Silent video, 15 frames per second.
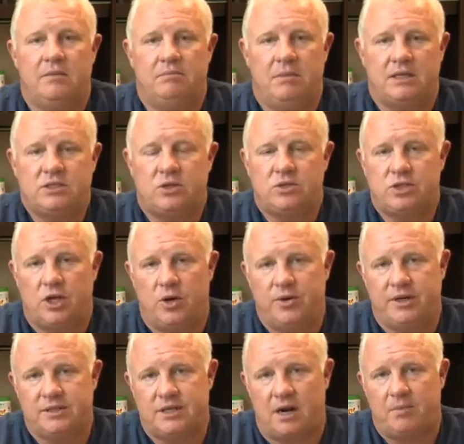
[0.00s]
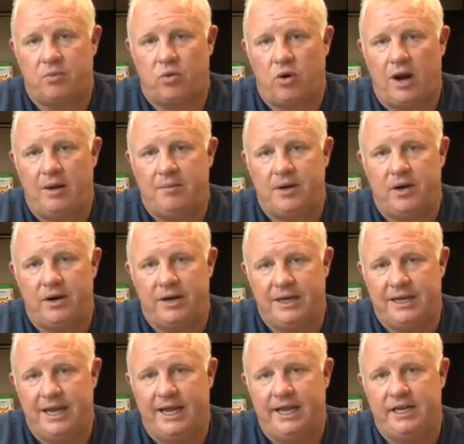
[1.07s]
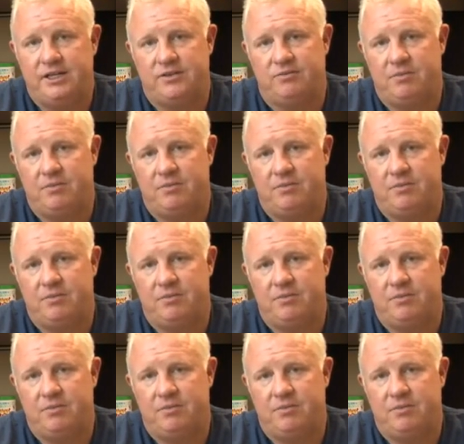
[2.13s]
Muscle tone is our primary gauge